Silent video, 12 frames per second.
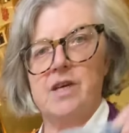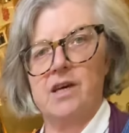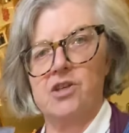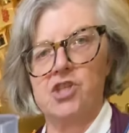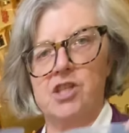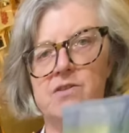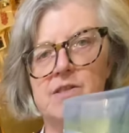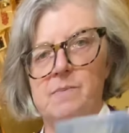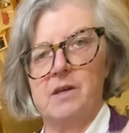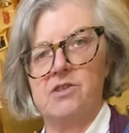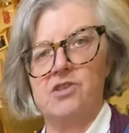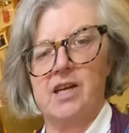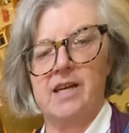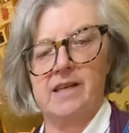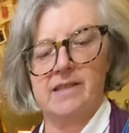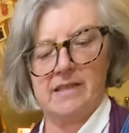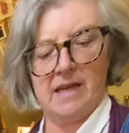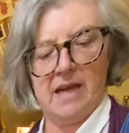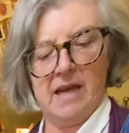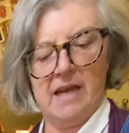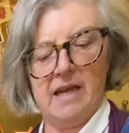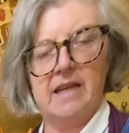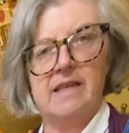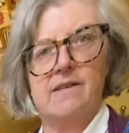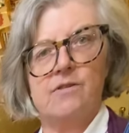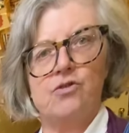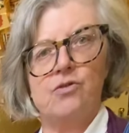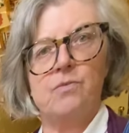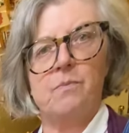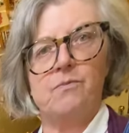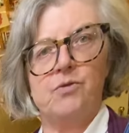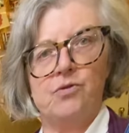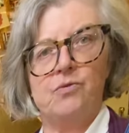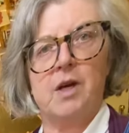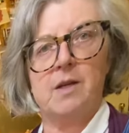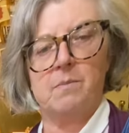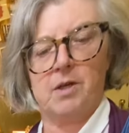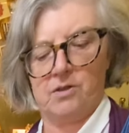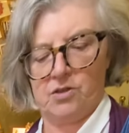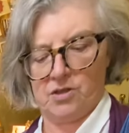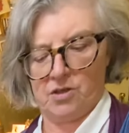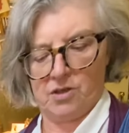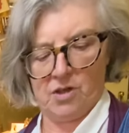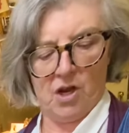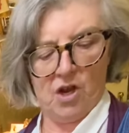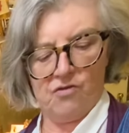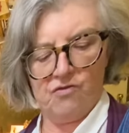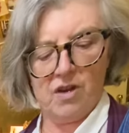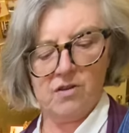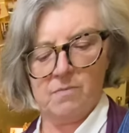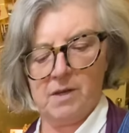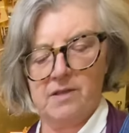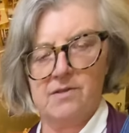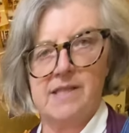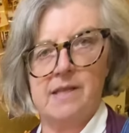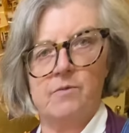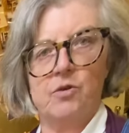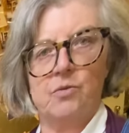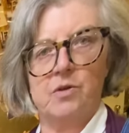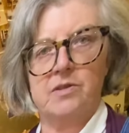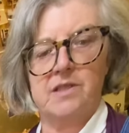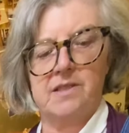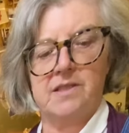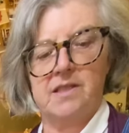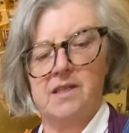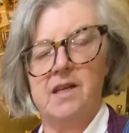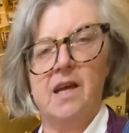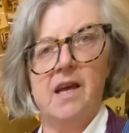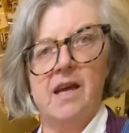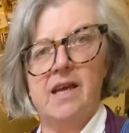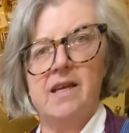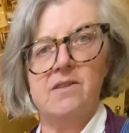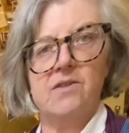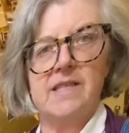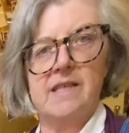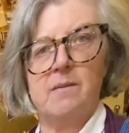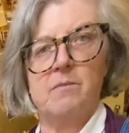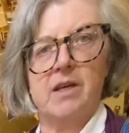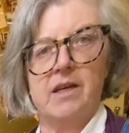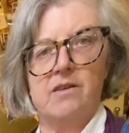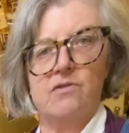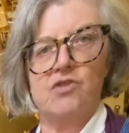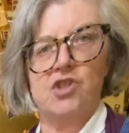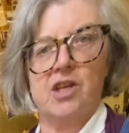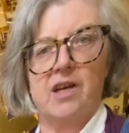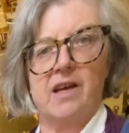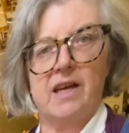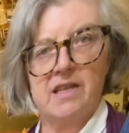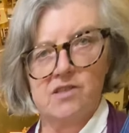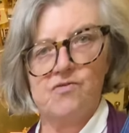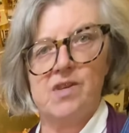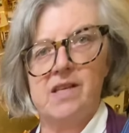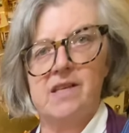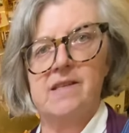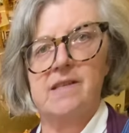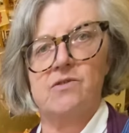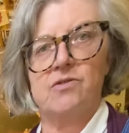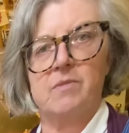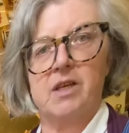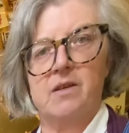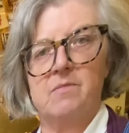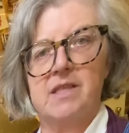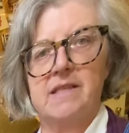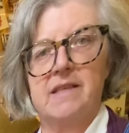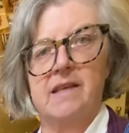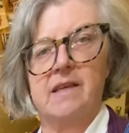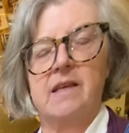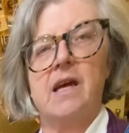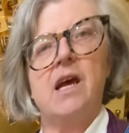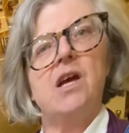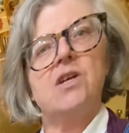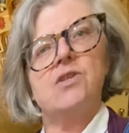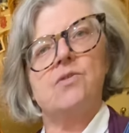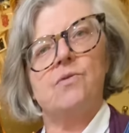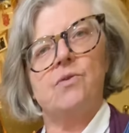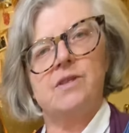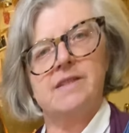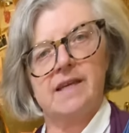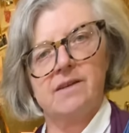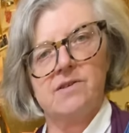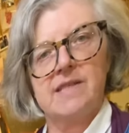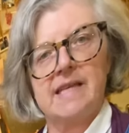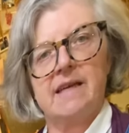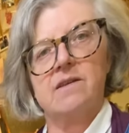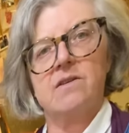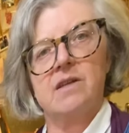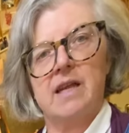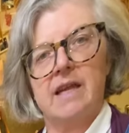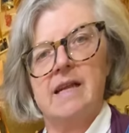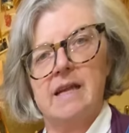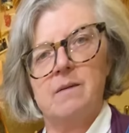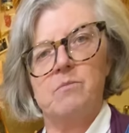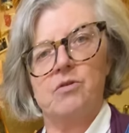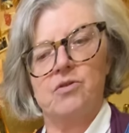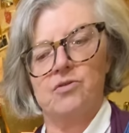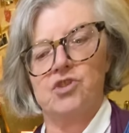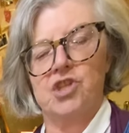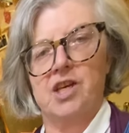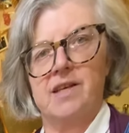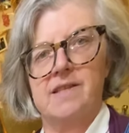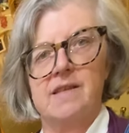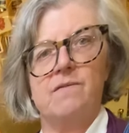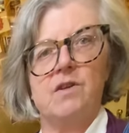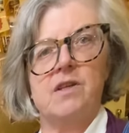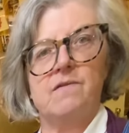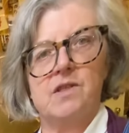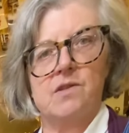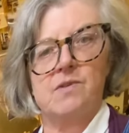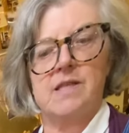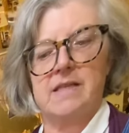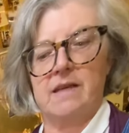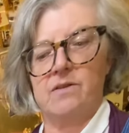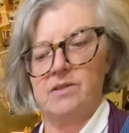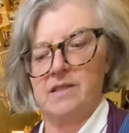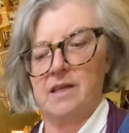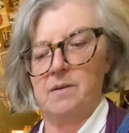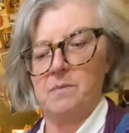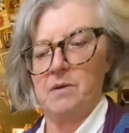ash and the spectralite, is two white powder, round about the same quantity, in the same kind of jar. It's really easy to make a mistake. So take a second and label your jars, even if it's with sellotape.